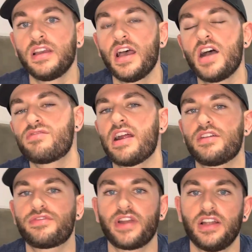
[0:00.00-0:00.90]
At
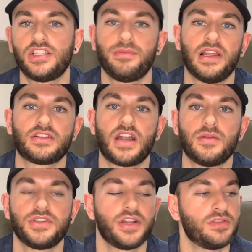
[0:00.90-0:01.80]
around 300
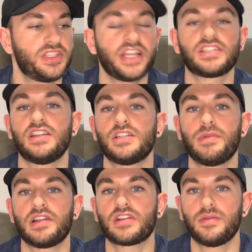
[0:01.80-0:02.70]
milligrams, you know, 600
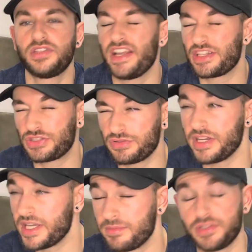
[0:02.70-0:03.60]
milligrams in
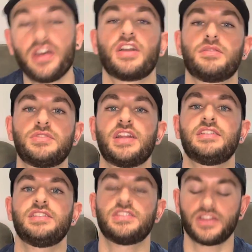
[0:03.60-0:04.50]
extreme
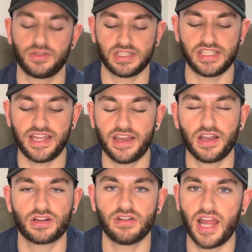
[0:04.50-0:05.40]
circumstances. So to see it at
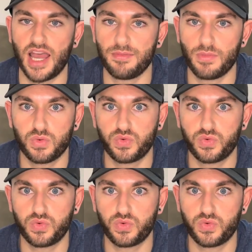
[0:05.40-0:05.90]
a gram,